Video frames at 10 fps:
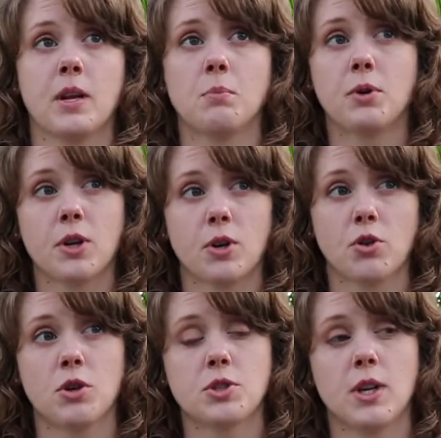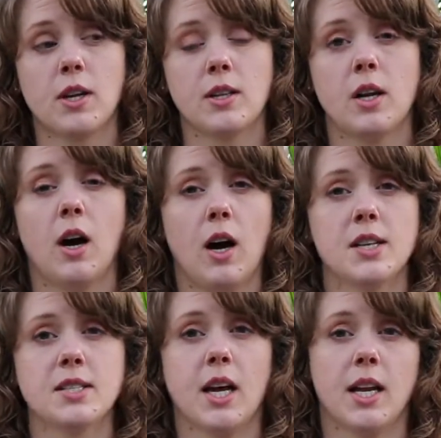put a croton in the hot
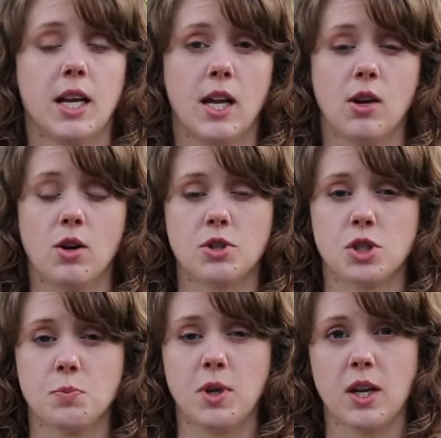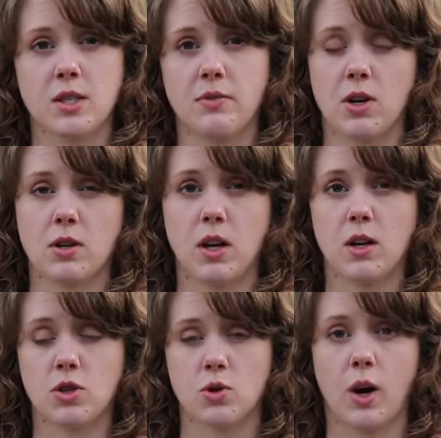sun here just because of our kind of
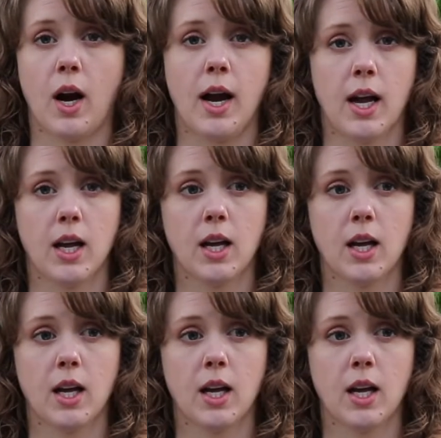dry